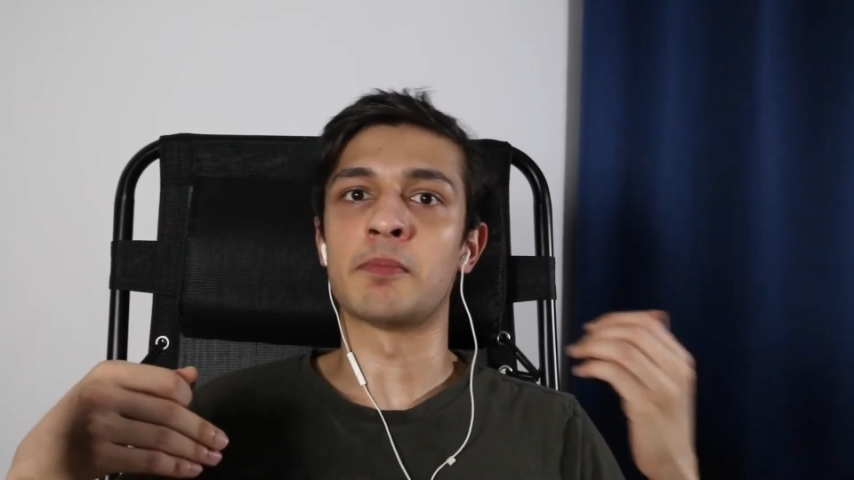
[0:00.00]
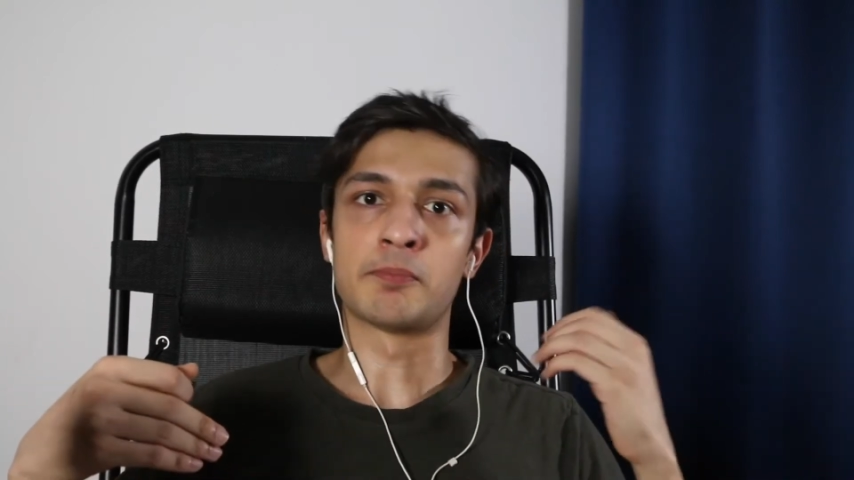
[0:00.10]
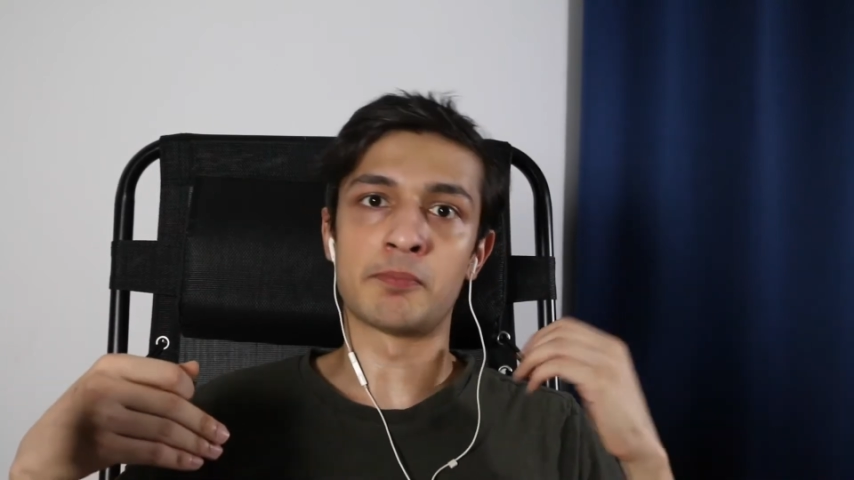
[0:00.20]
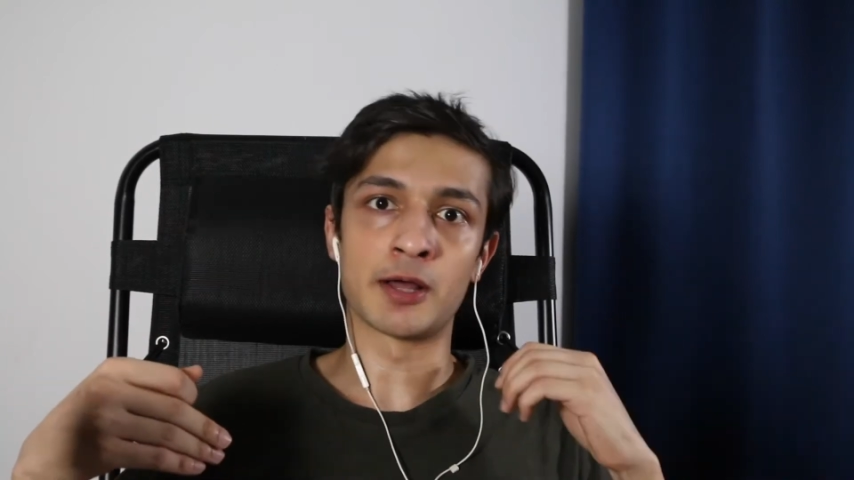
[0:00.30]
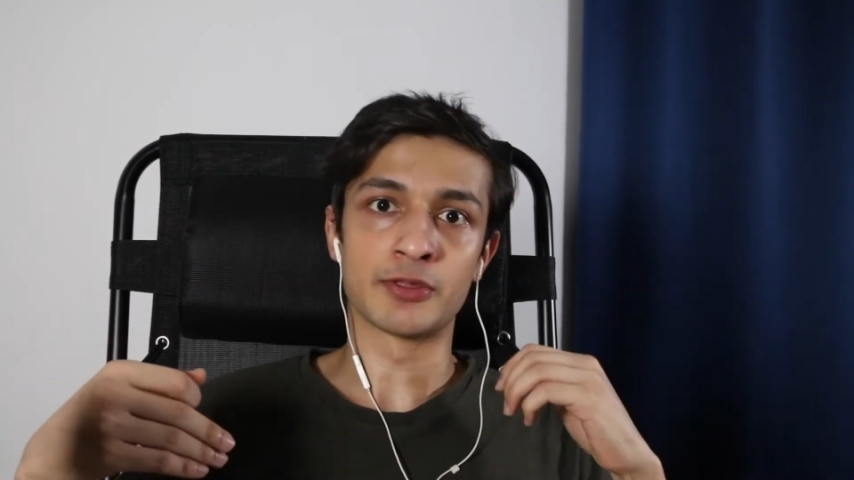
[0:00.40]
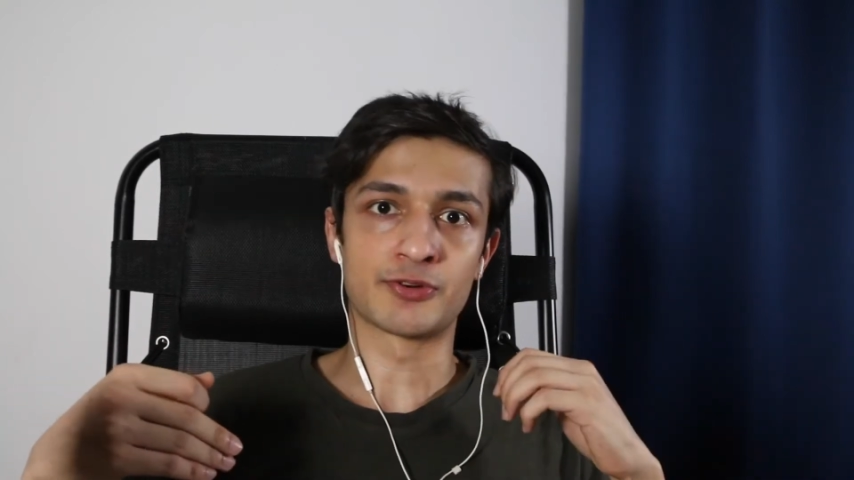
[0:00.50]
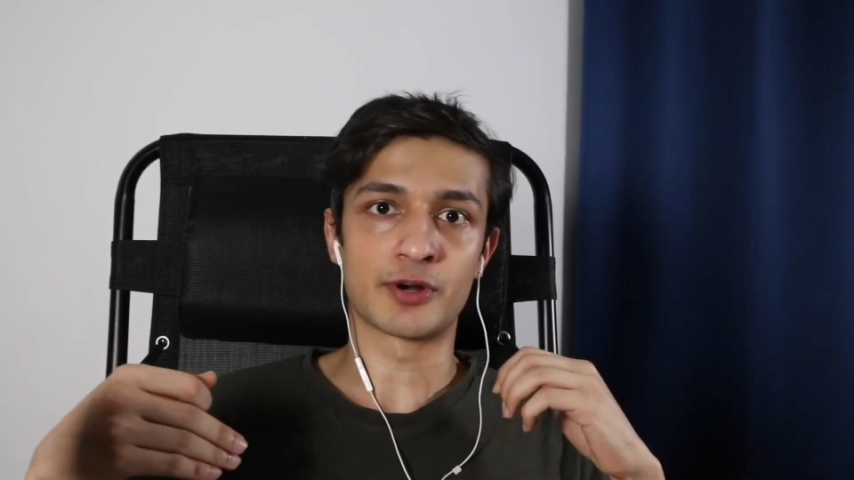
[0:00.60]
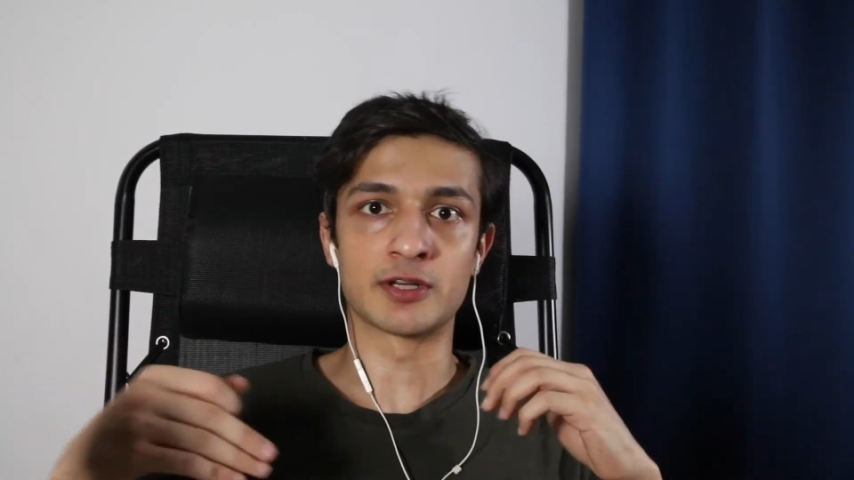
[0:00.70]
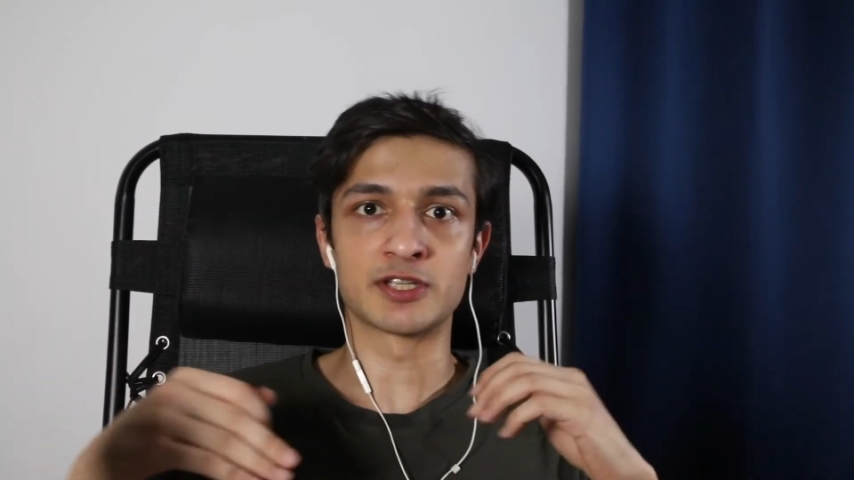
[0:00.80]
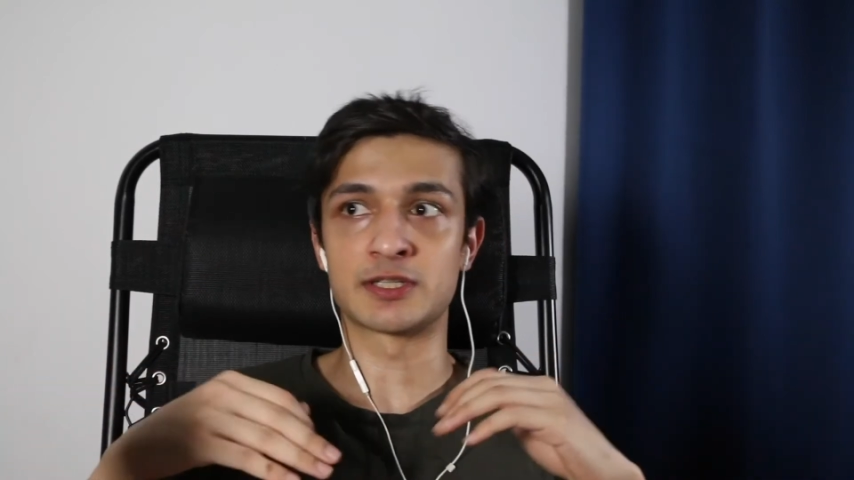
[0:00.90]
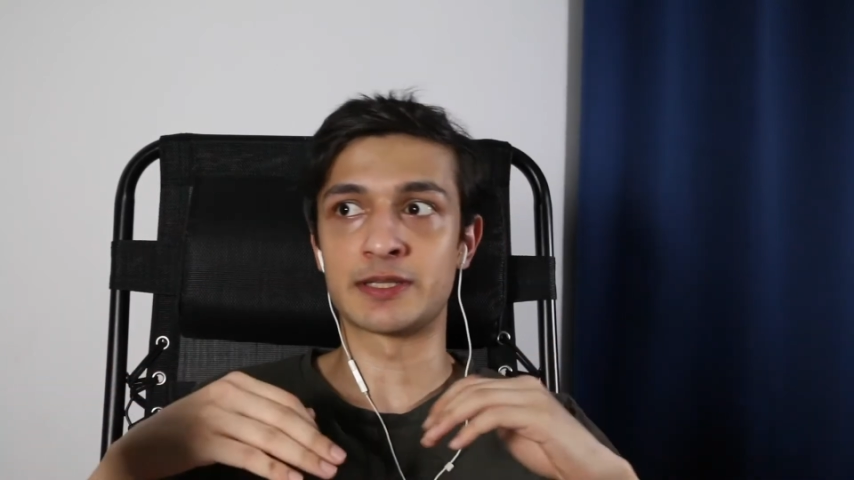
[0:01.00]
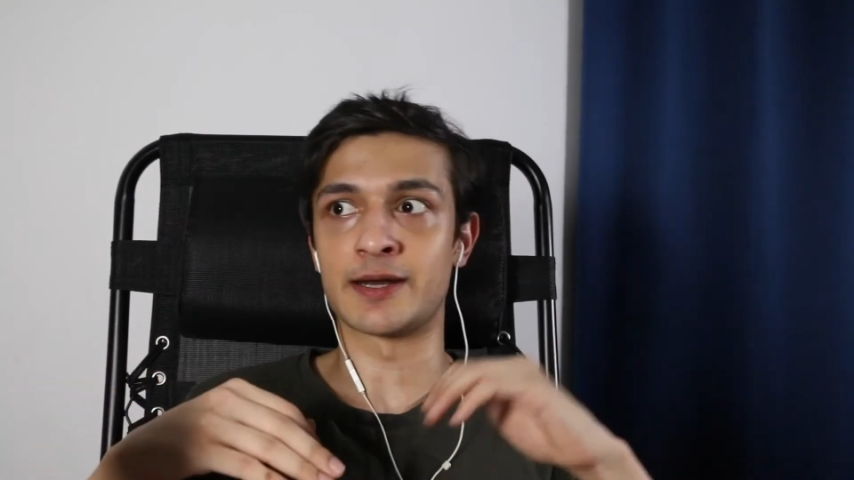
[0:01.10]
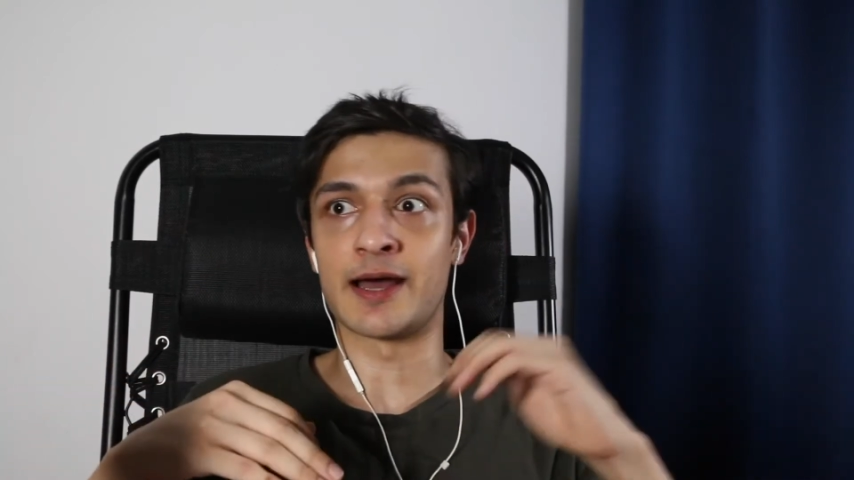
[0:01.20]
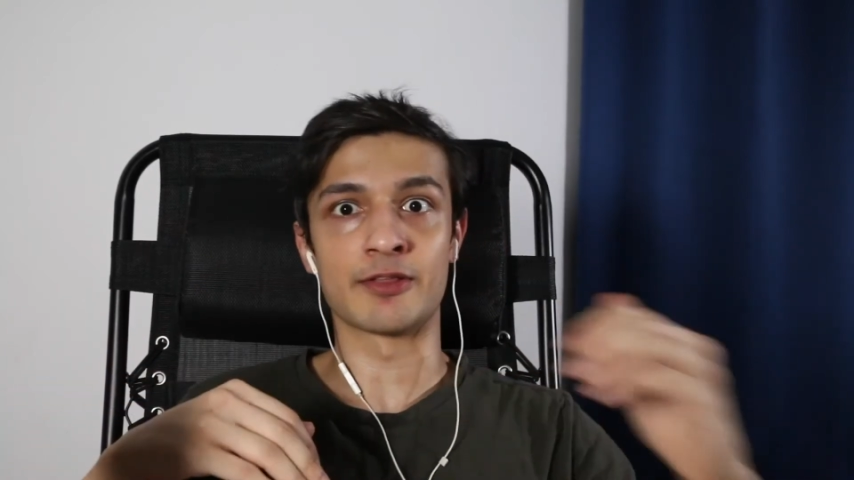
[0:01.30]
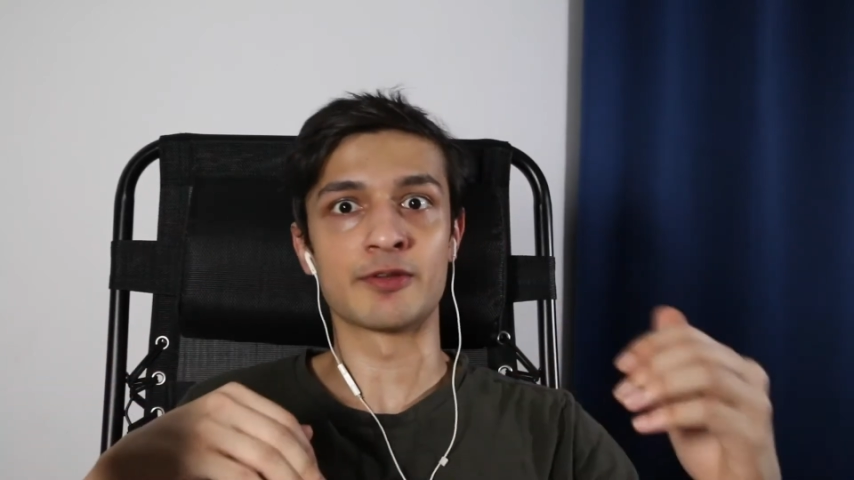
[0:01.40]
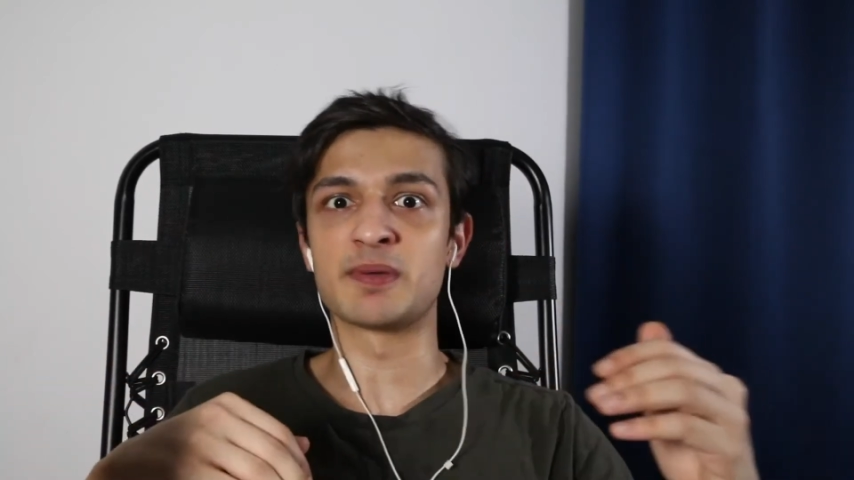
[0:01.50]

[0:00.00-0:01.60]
mantras that other